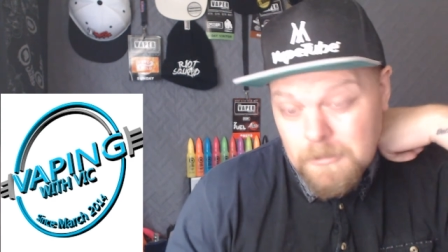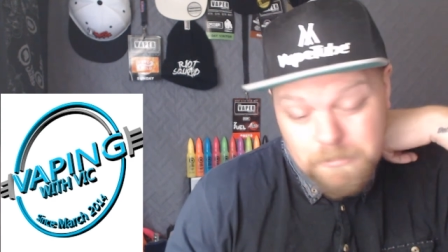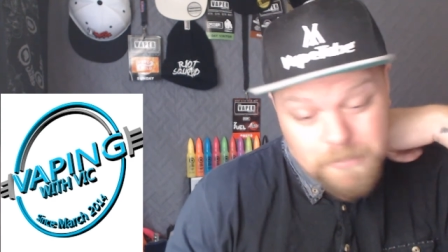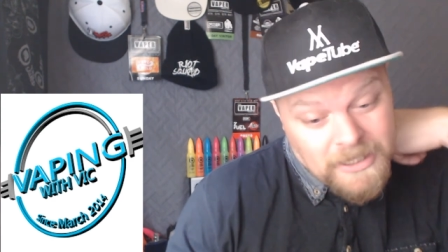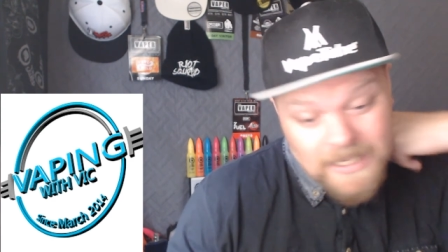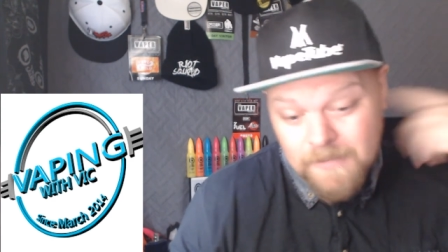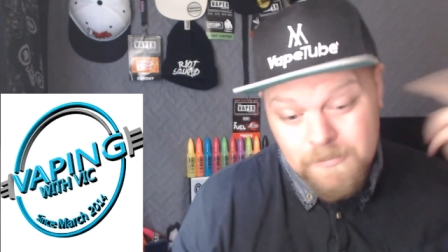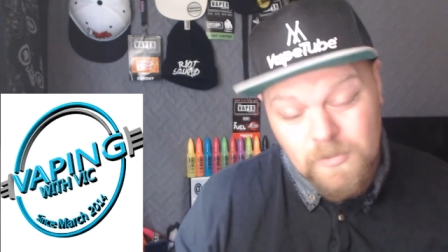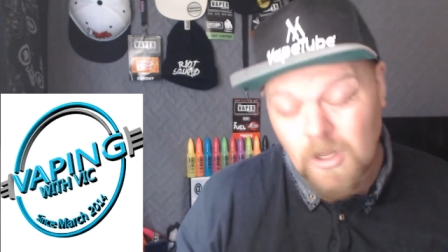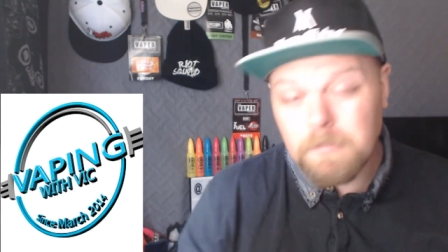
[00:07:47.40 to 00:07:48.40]
But yeah,
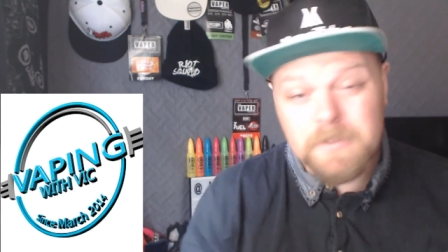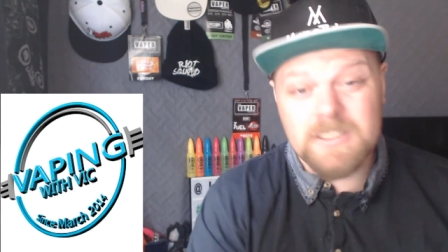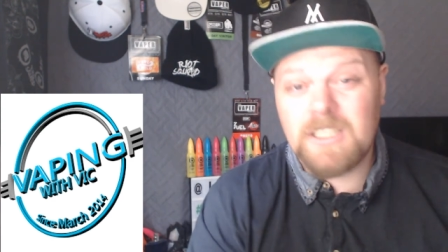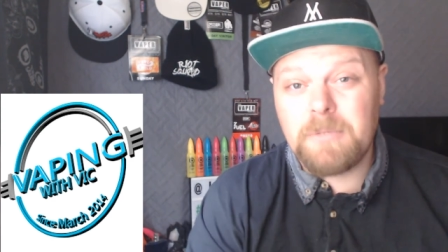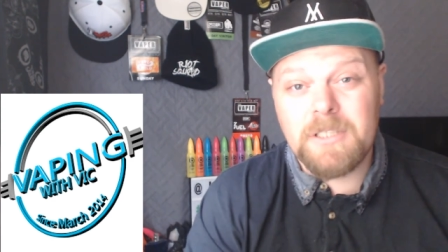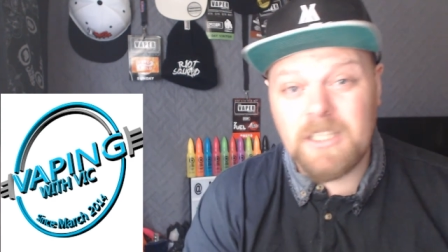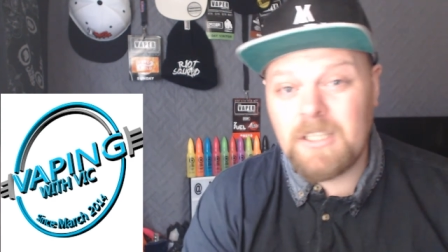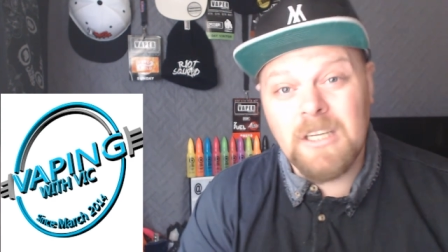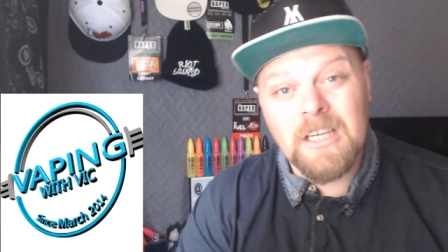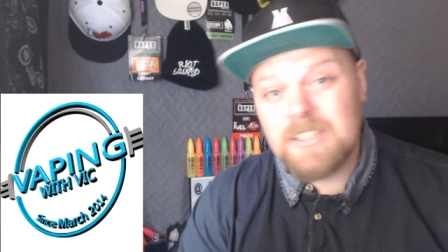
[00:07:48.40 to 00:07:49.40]
I've been TBD.
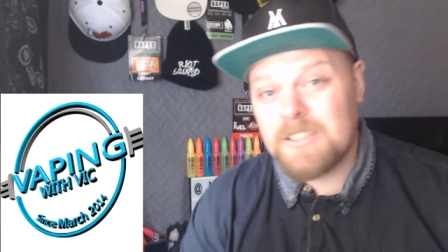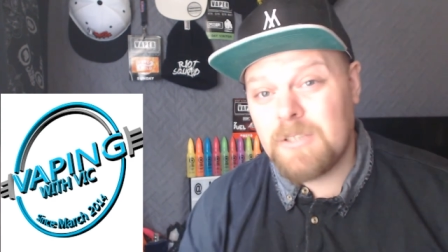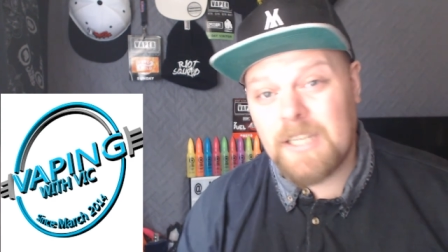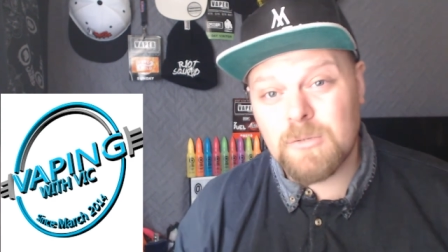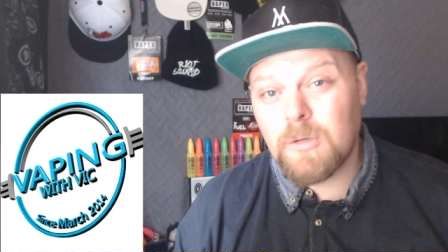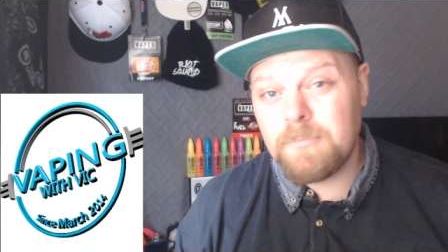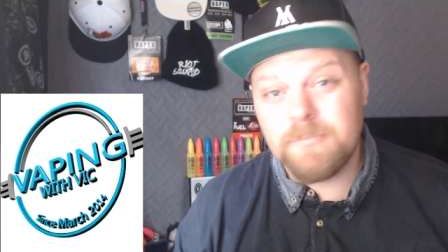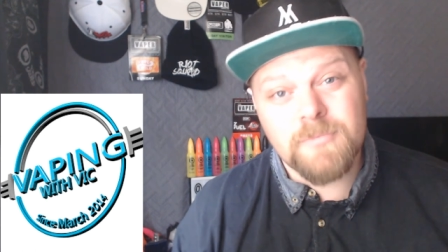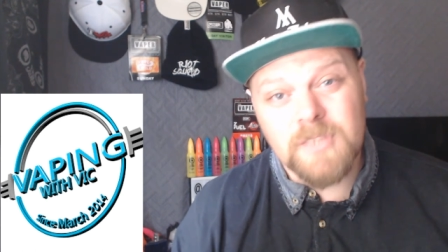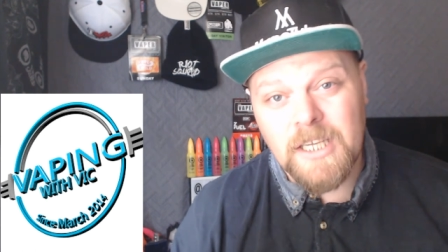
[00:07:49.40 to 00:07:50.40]
Till the next one,
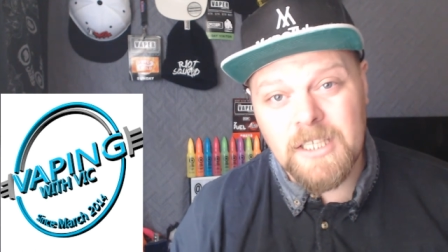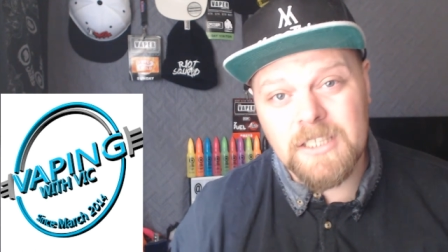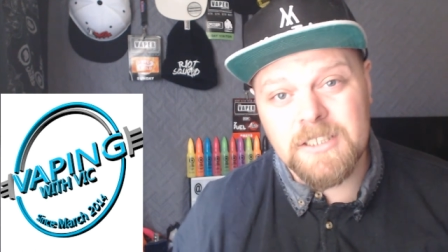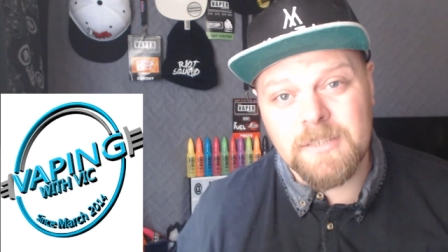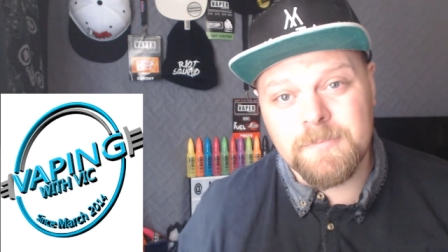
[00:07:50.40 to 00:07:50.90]
take it easy.